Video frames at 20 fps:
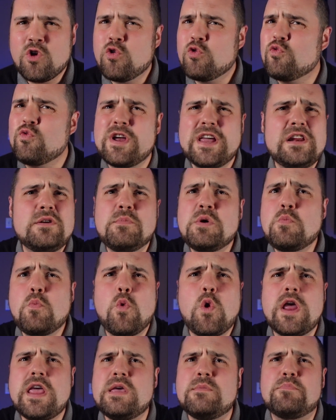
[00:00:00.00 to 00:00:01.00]
Read 'em and
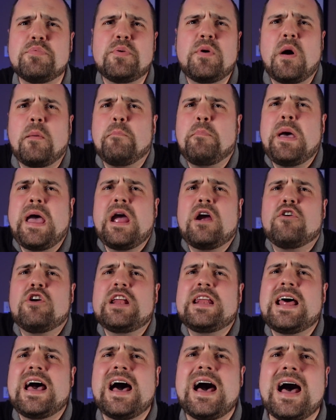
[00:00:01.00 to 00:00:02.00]
weep. A pair
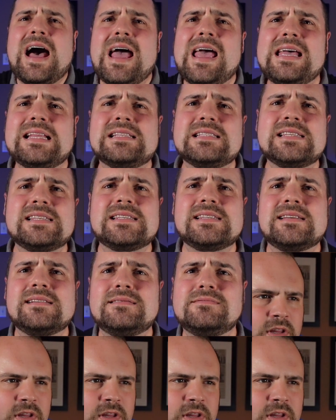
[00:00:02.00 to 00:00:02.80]
of nines.